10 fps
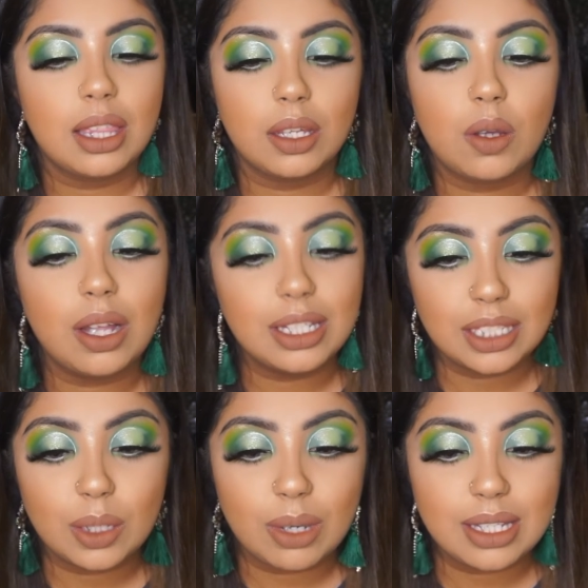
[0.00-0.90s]

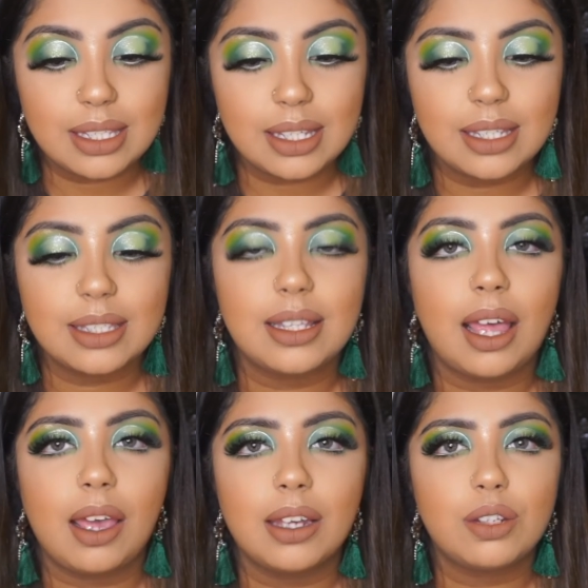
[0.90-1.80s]

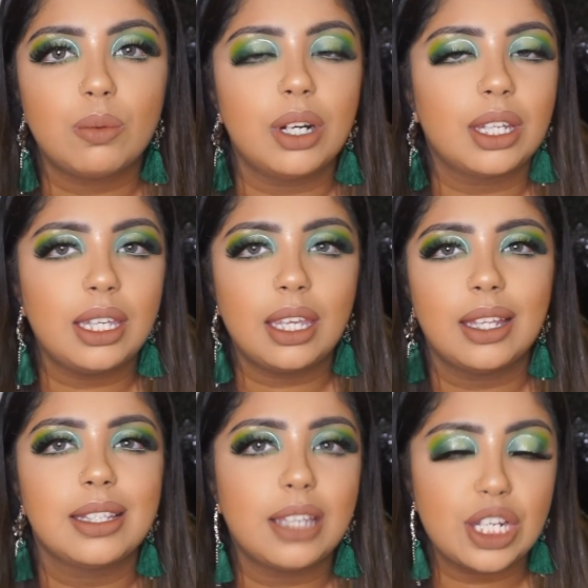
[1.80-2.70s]
that working
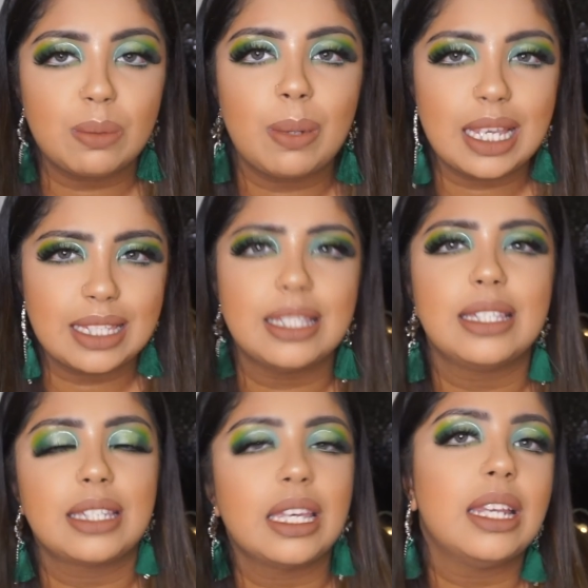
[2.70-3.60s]
in such
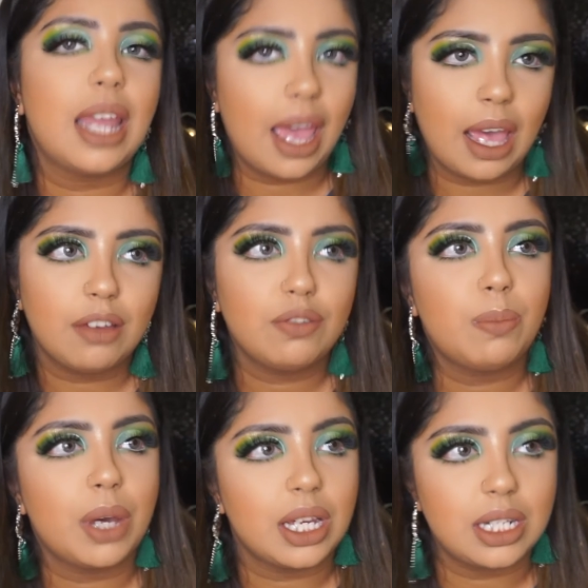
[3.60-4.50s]
places can have,
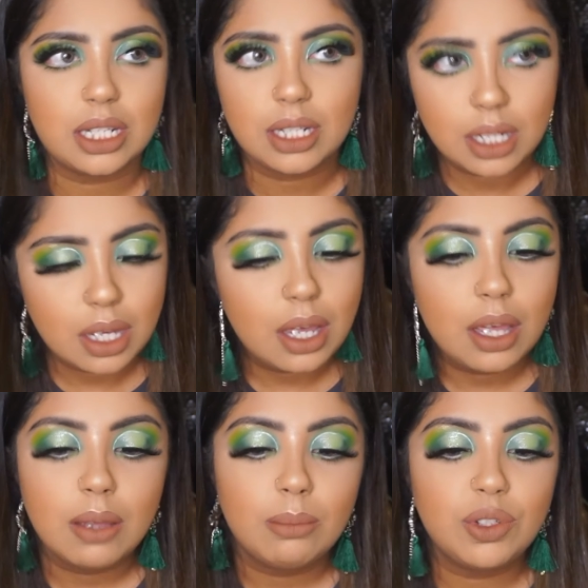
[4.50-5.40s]
but
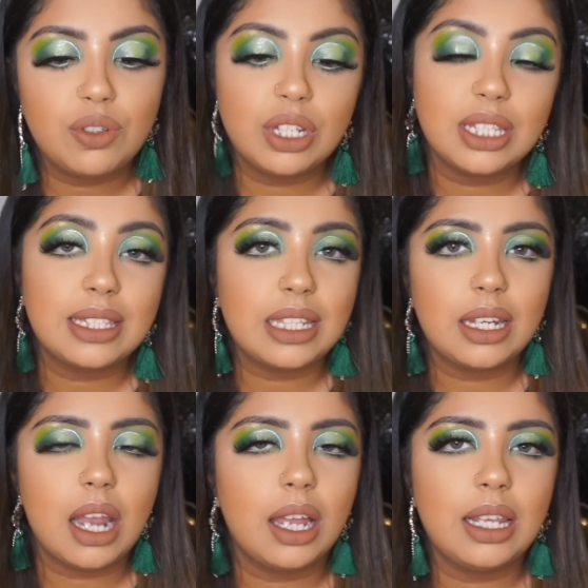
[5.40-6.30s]
Mitrice did
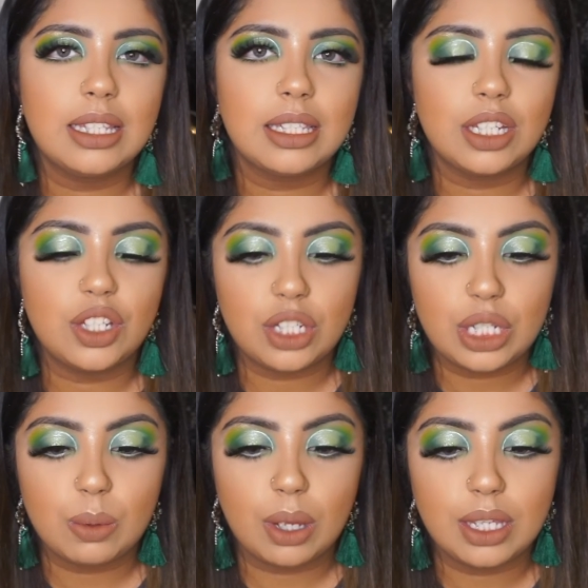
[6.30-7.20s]
not listen. She
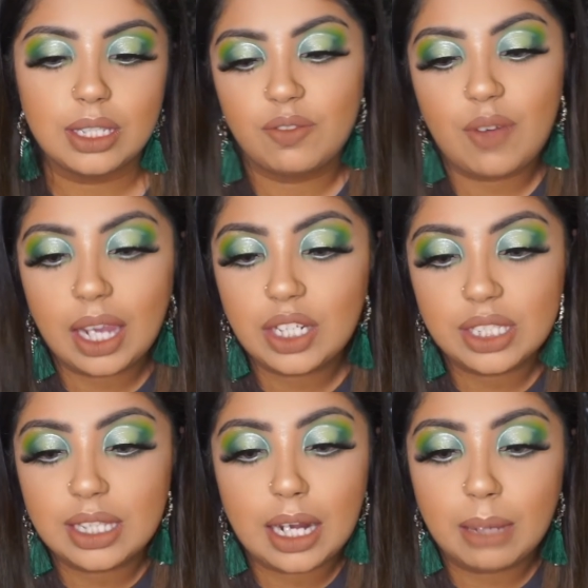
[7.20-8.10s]
was fine. She
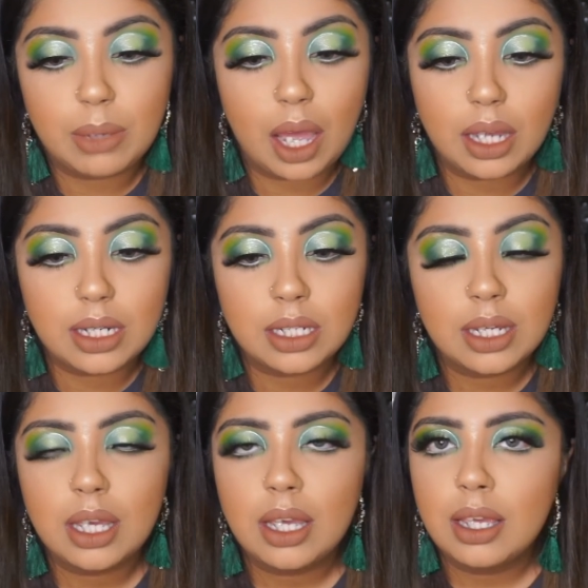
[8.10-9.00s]
said, "I'm not
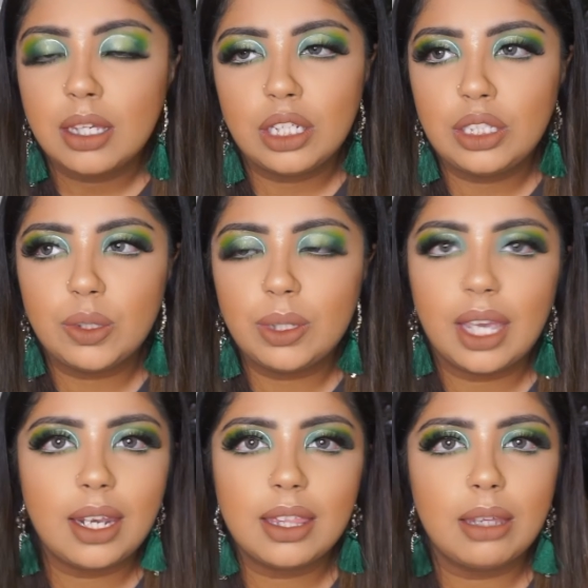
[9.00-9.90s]
doing
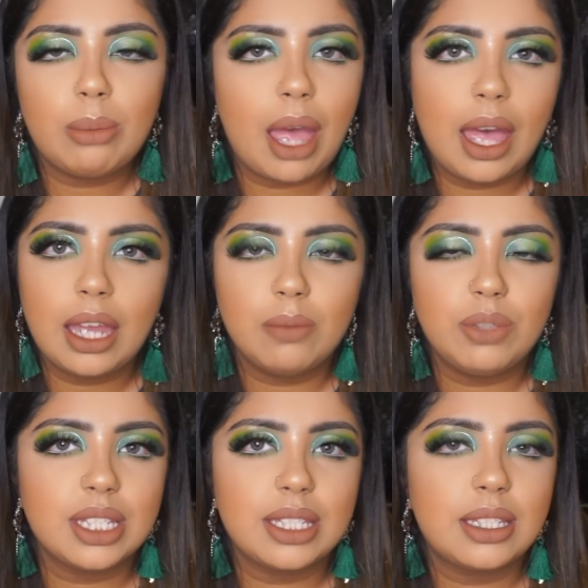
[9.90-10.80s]
anything bad. I'm
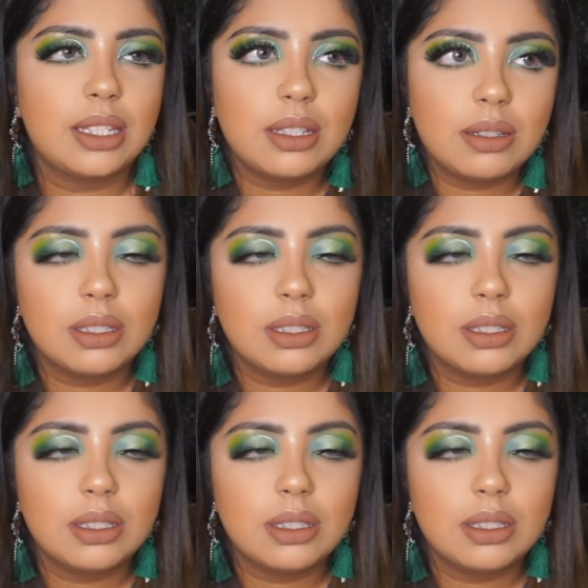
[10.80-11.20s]
just